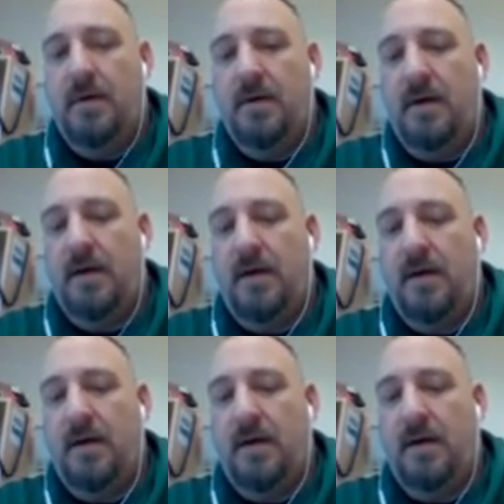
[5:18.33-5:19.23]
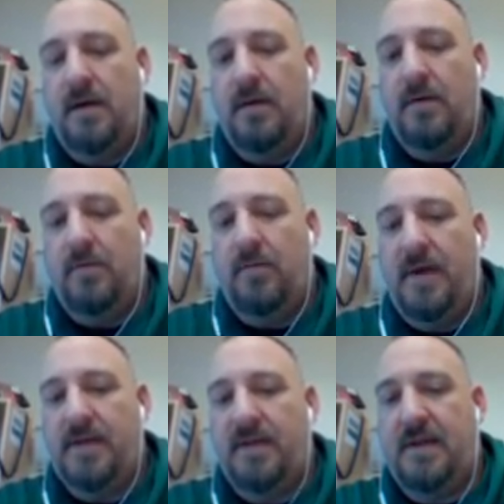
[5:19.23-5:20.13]
and
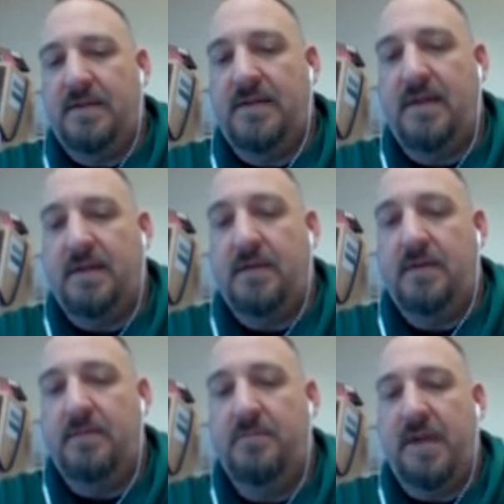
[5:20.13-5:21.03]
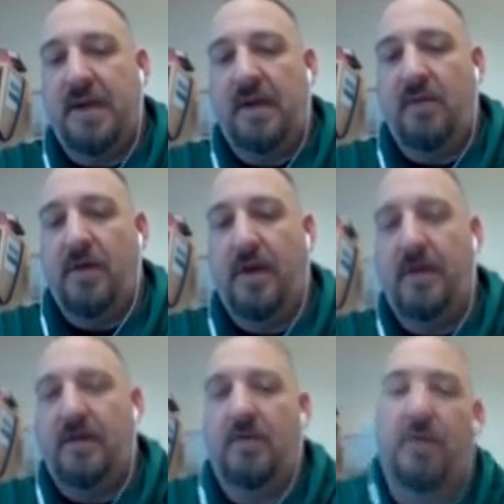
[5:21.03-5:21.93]
residency, meaning
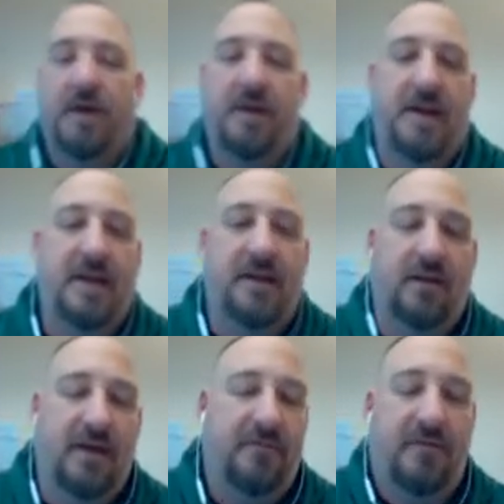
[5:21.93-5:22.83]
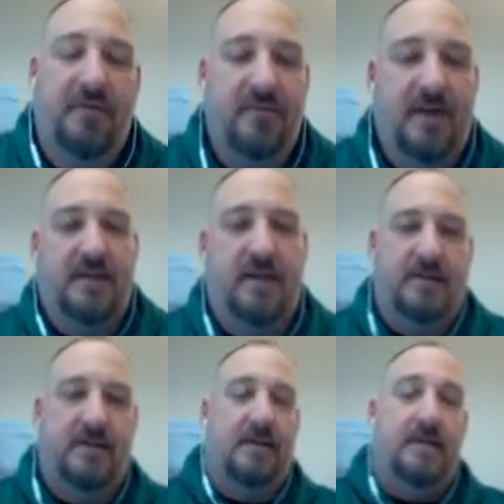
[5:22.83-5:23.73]
where do they need to live?
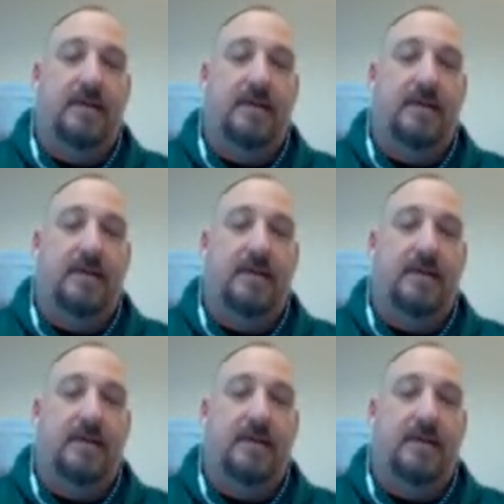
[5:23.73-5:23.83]
Residency.